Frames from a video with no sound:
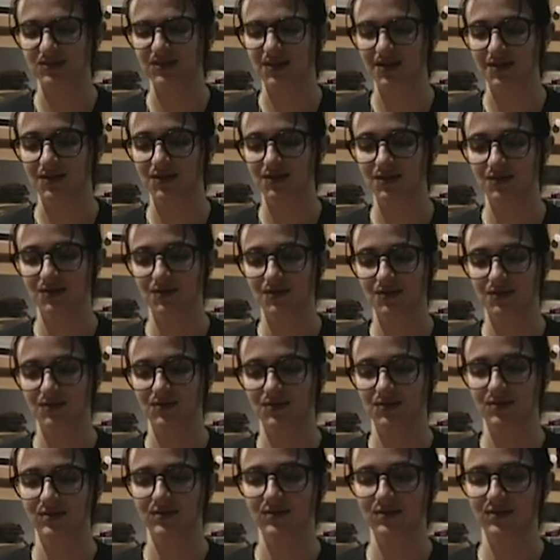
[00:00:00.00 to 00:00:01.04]
It's like,
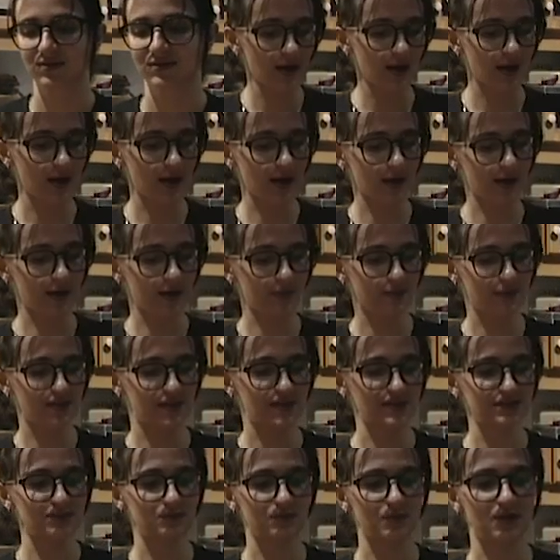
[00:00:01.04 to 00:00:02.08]

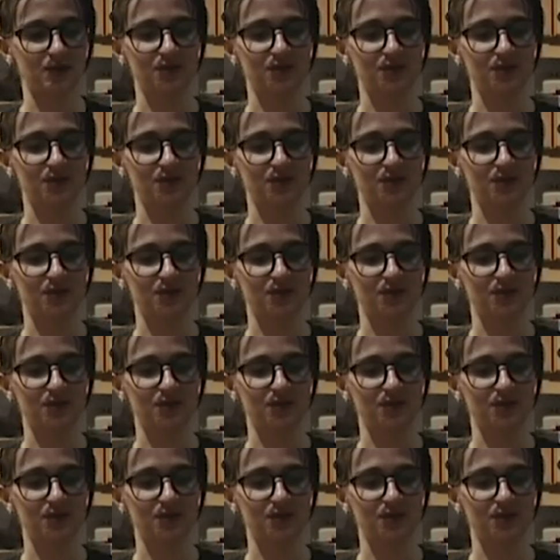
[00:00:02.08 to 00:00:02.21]
this